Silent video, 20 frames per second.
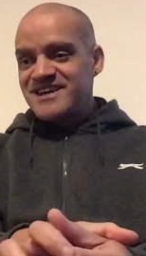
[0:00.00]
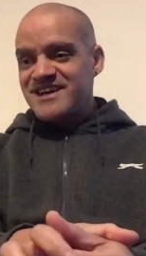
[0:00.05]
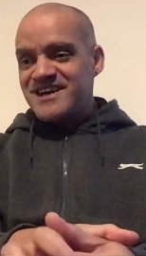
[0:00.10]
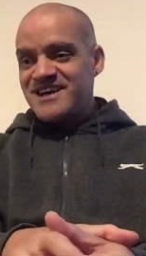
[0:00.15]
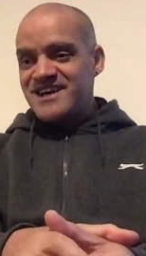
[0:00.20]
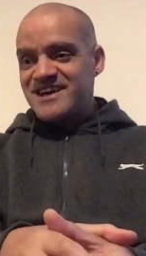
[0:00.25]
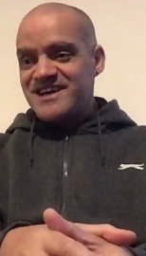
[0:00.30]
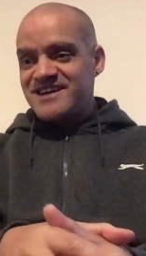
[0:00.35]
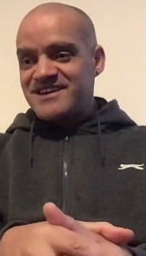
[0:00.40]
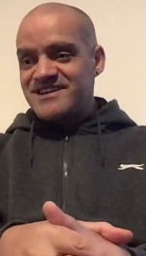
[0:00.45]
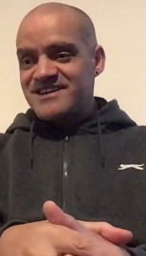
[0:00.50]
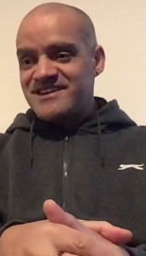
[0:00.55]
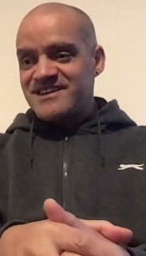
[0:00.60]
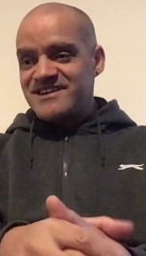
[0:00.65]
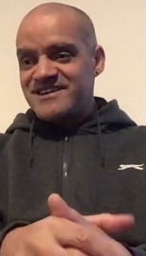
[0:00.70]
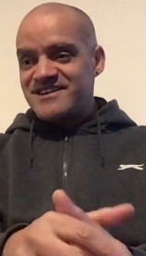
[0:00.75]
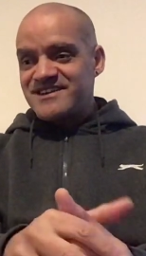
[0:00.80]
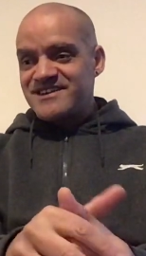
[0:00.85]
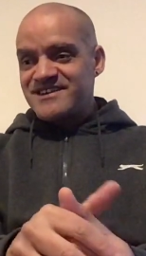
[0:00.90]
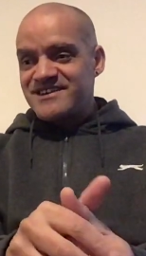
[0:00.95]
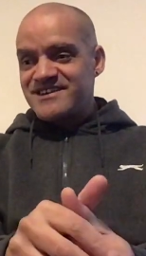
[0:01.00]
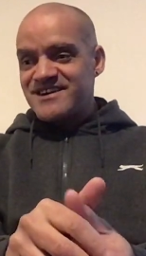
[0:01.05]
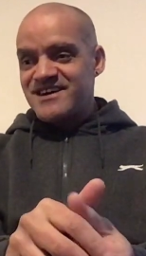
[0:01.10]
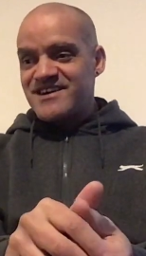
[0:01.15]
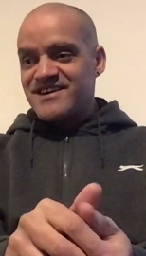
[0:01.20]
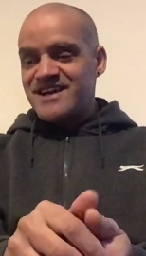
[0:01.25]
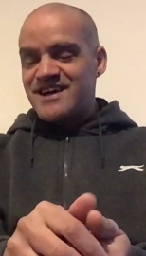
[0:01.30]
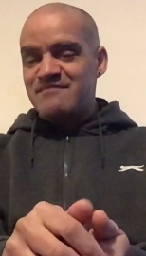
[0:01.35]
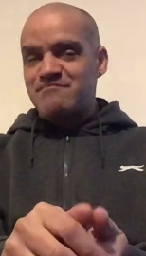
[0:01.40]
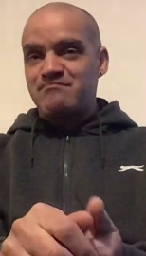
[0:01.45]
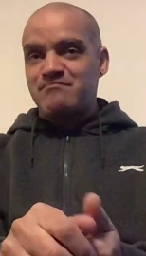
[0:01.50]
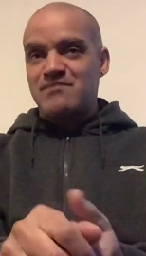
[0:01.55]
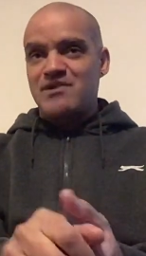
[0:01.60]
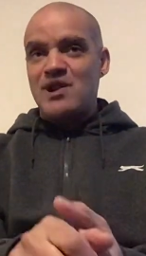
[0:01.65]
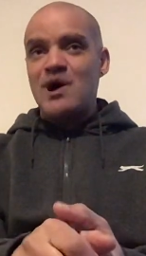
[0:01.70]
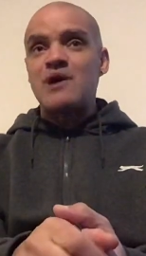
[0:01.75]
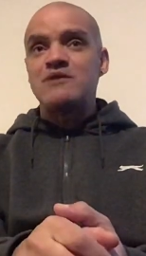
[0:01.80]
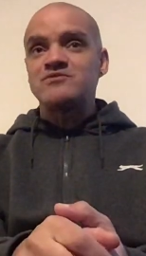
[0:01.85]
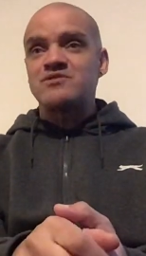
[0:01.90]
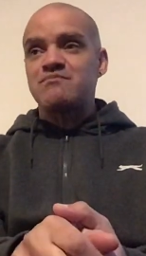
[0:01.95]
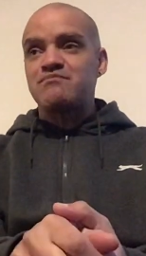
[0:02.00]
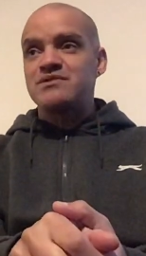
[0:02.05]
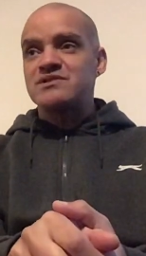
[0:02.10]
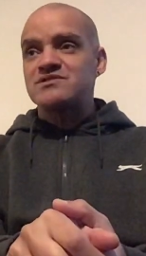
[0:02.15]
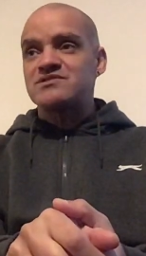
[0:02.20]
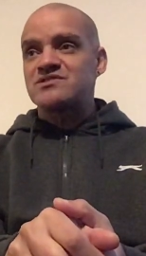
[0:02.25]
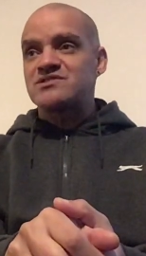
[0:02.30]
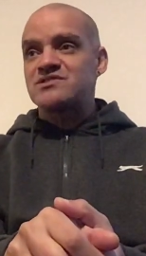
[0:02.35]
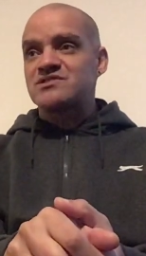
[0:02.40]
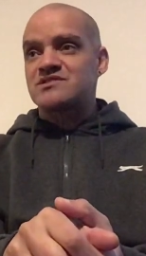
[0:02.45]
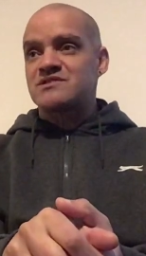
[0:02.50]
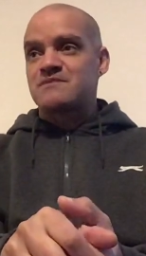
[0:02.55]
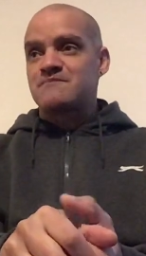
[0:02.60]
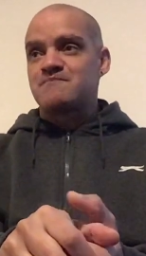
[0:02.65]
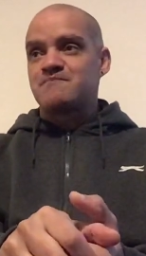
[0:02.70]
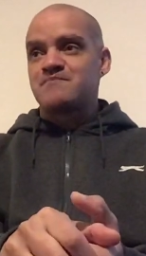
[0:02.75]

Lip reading: And I'll get loads of pictures